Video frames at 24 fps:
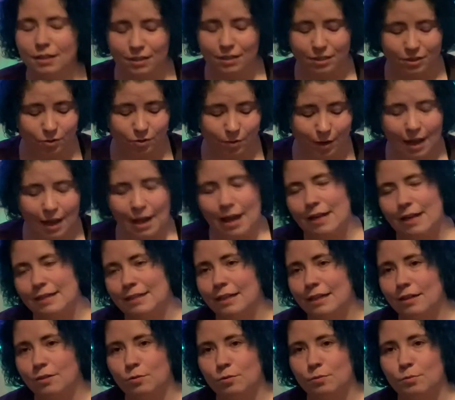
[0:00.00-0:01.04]
So I had to
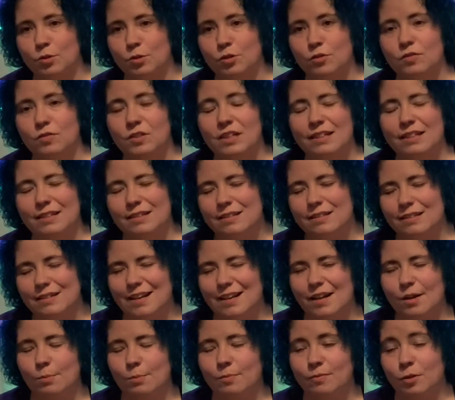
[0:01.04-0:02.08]
get it removed and it did
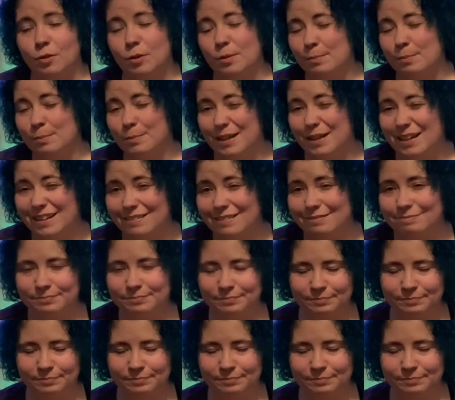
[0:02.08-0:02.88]
help for a bit,